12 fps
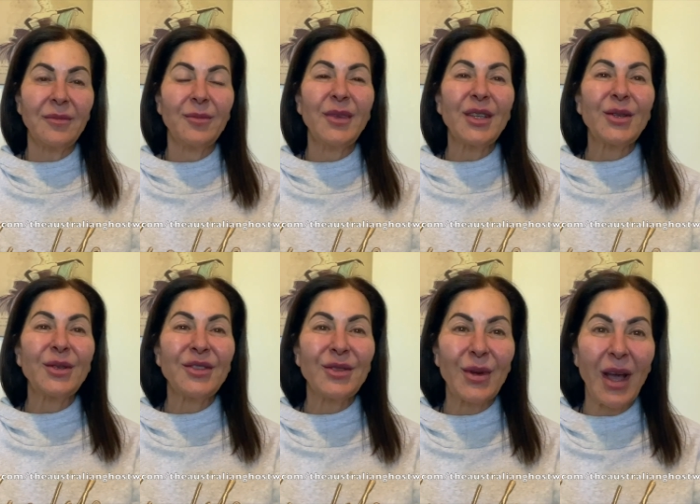
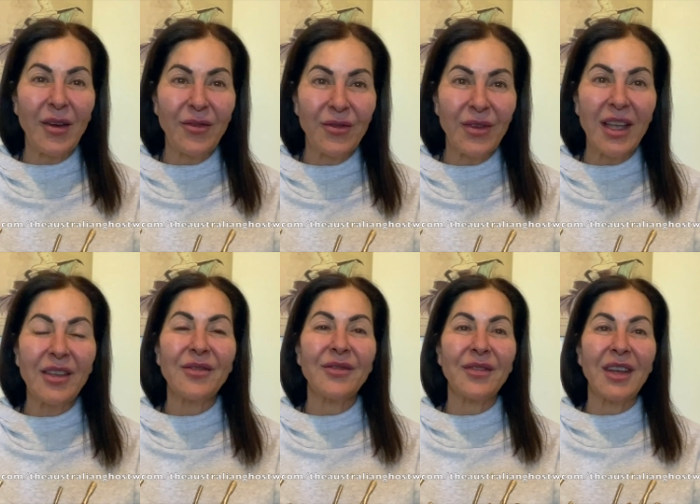because you have
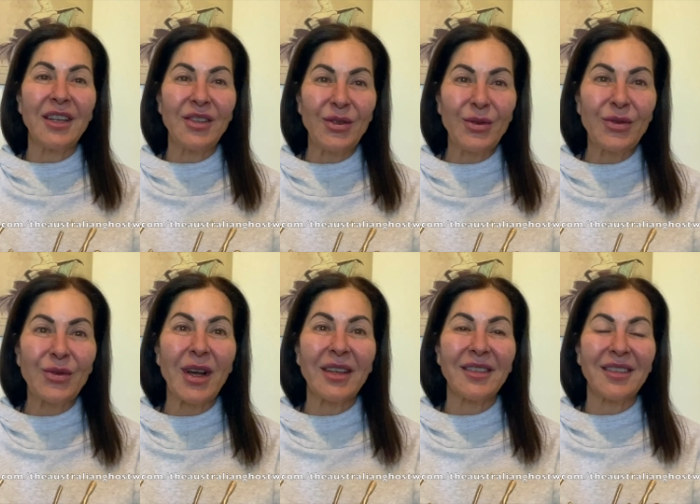faith and you
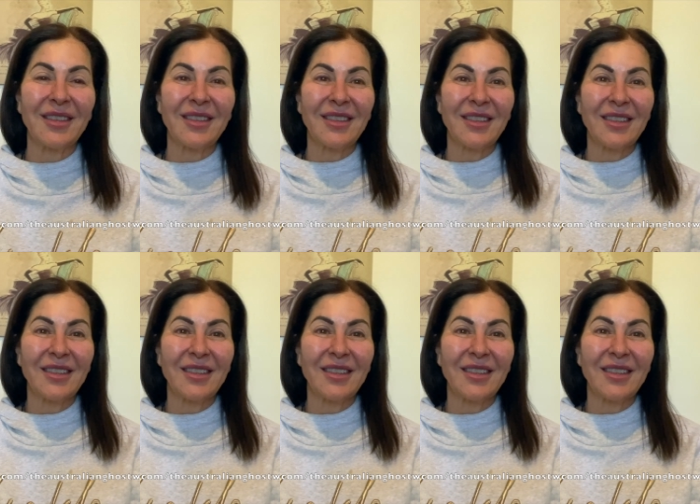trust.